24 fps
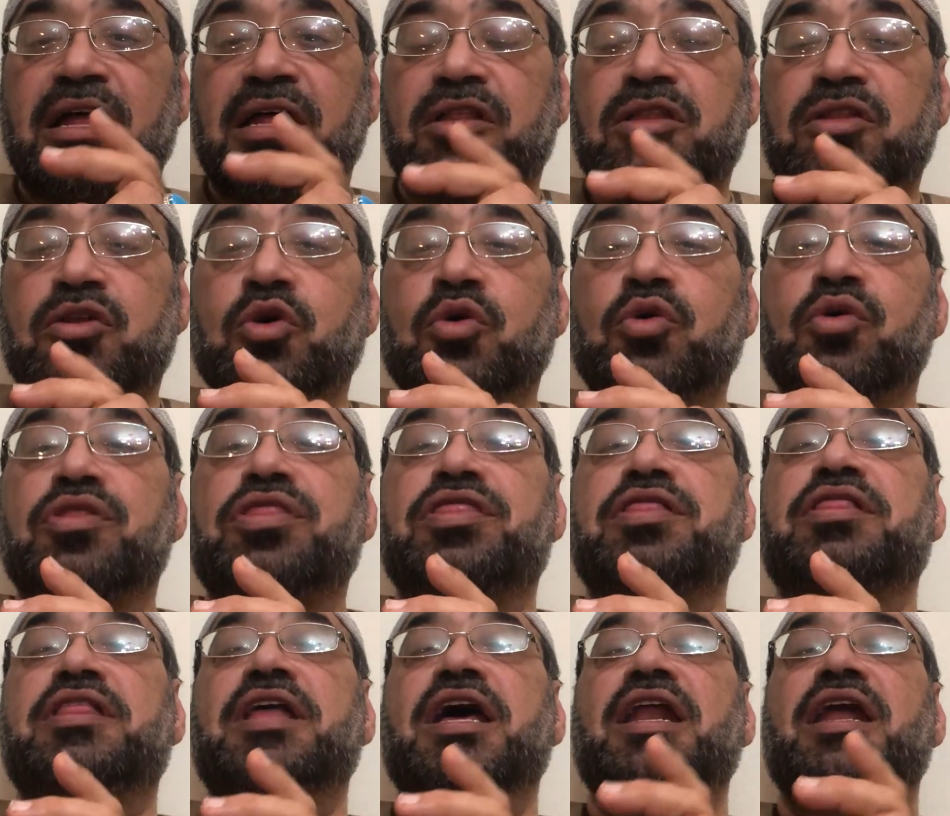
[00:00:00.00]

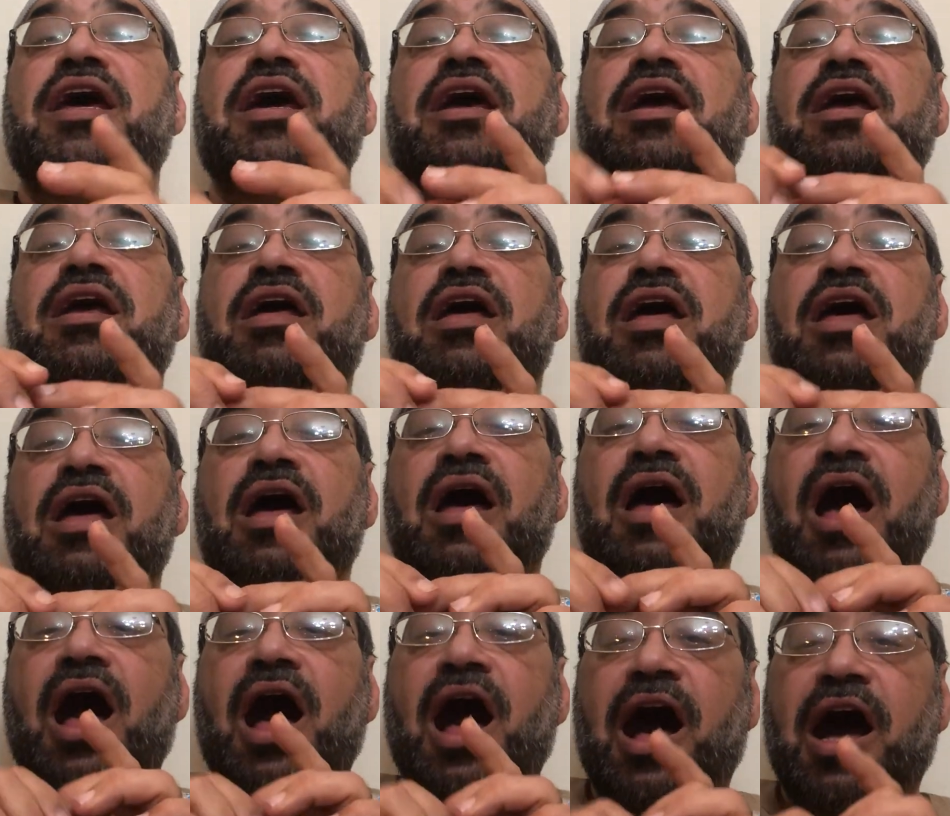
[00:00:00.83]
truth-telling,
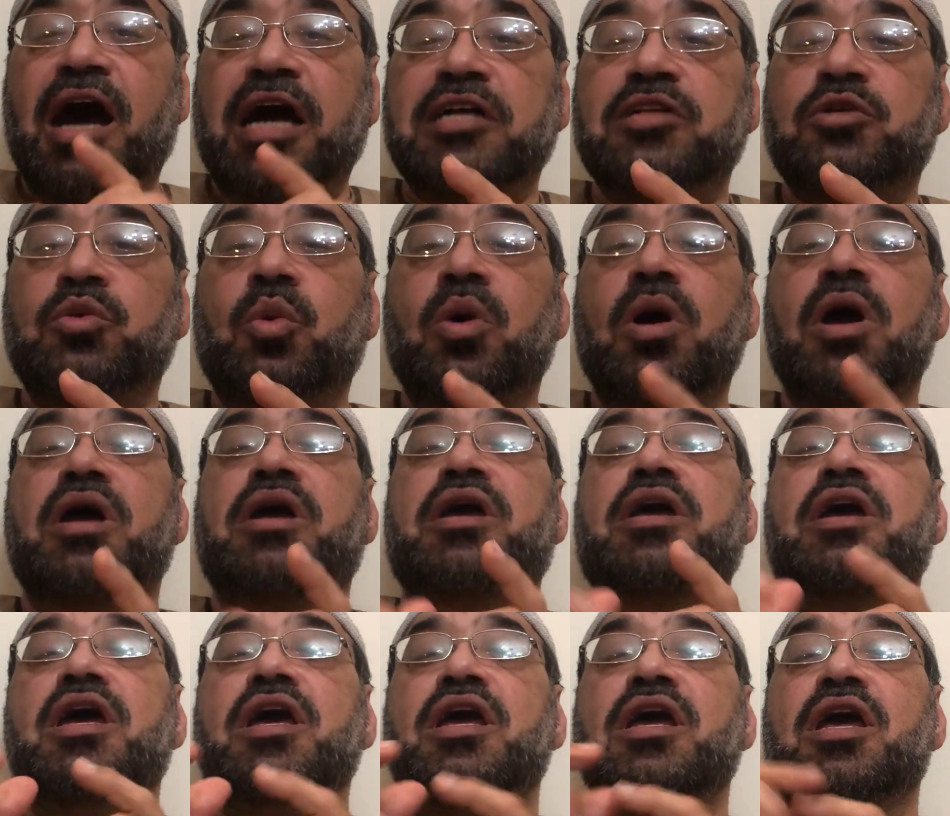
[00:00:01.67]

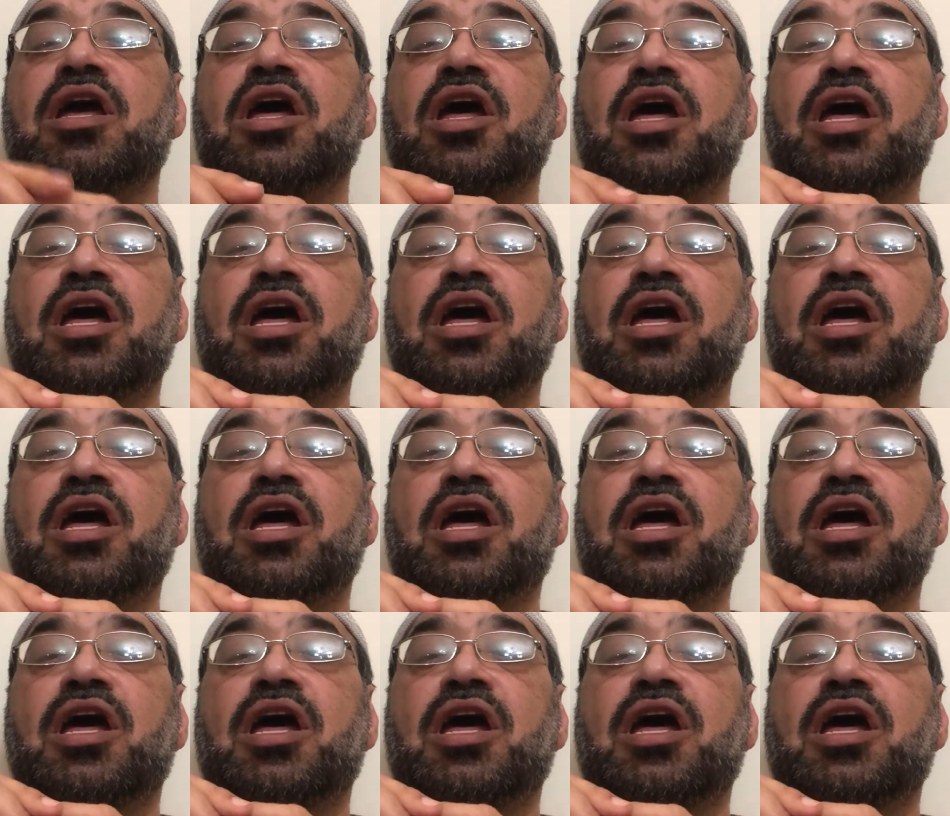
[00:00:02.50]
hard-working,